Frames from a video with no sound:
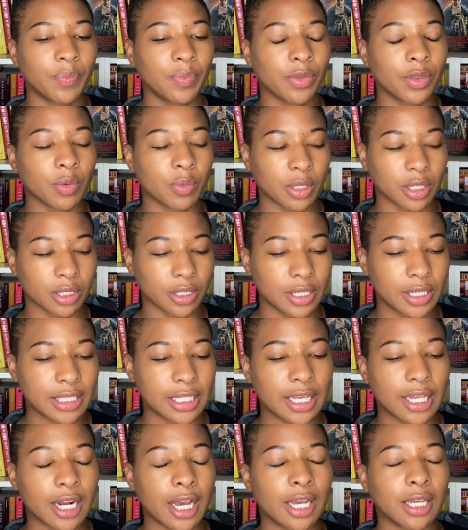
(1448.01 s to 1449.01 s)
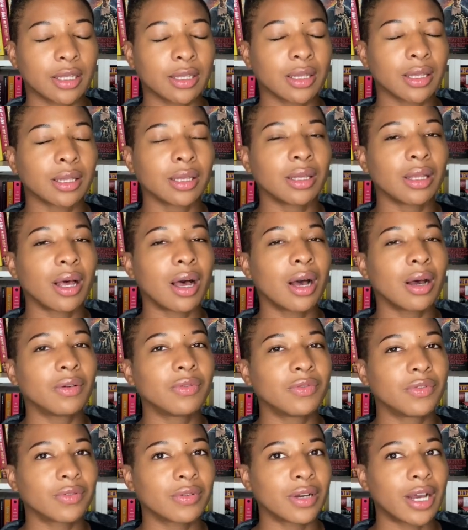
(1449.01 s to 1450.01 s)
thrillers, and
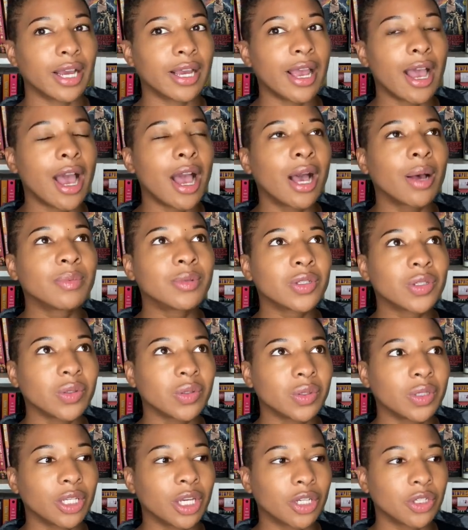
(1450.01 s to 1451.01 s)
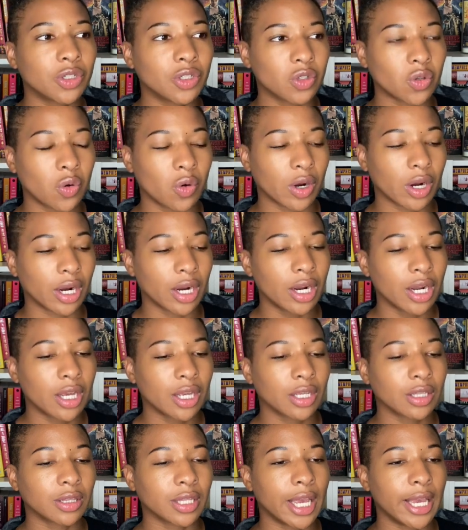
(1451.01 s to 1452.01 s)
I absolutely adore
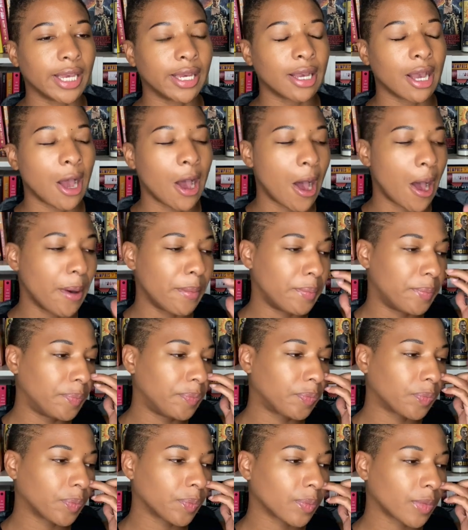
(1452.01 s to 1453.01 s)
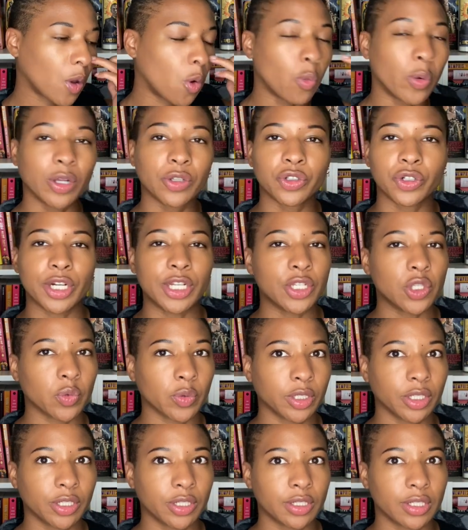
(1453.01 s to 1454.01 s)
like wilderness
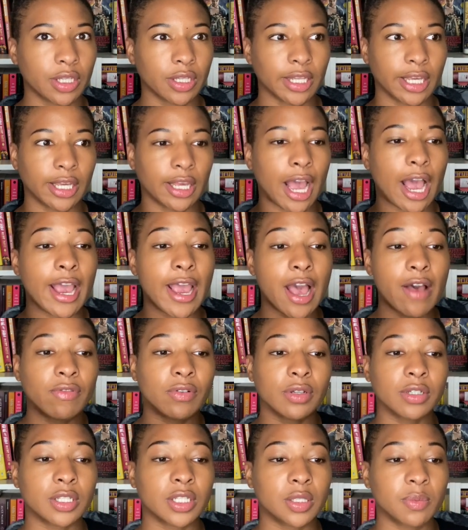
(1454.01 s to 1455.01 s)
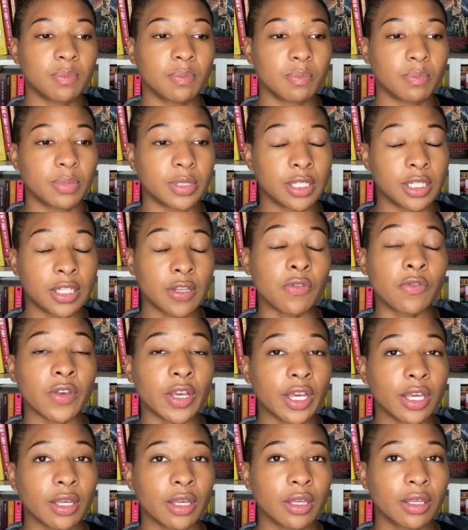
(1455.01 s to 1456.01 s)
thrillers. Like, I have a
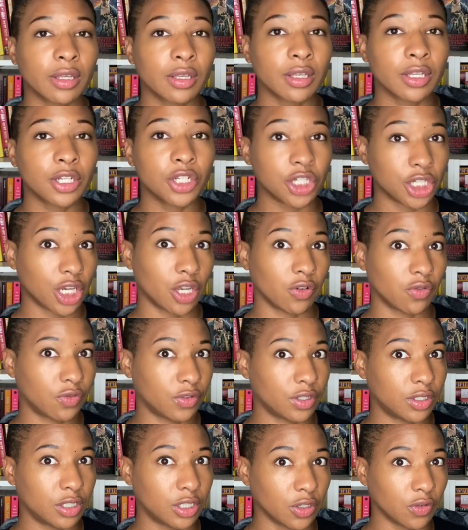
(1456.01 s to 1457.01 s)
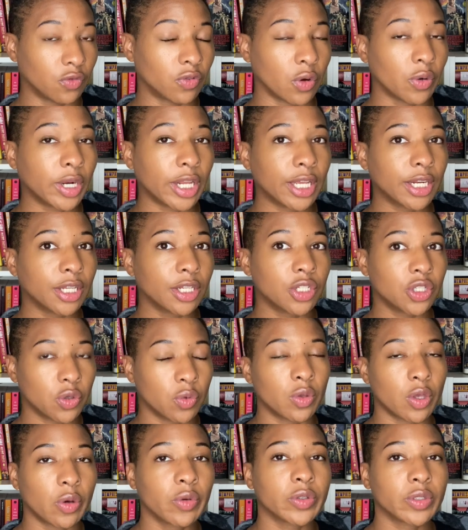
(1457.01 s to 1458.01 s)
specific shelf devoted to
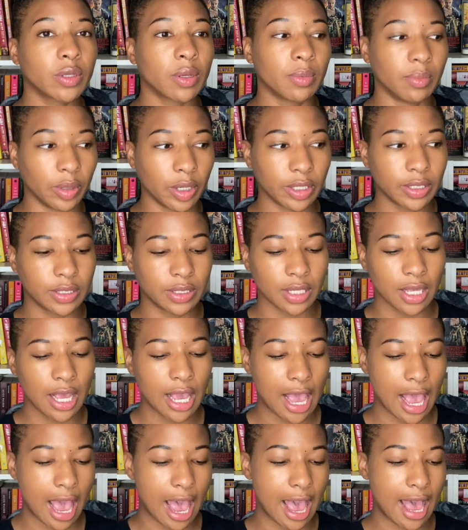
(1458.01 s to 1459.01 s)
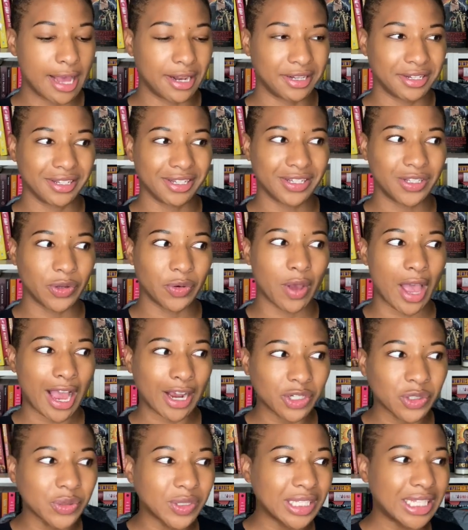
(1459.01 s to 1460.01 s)
those books. And so
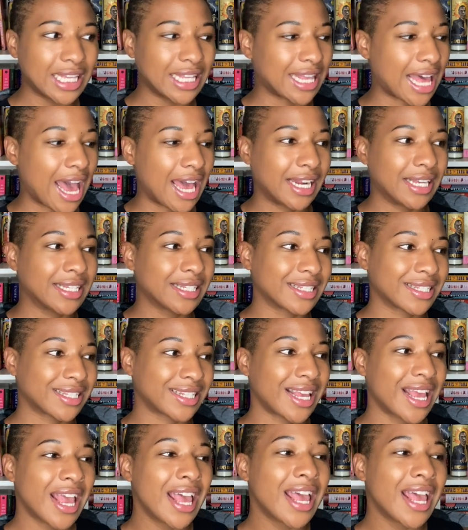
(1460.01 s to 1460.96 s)
actually that's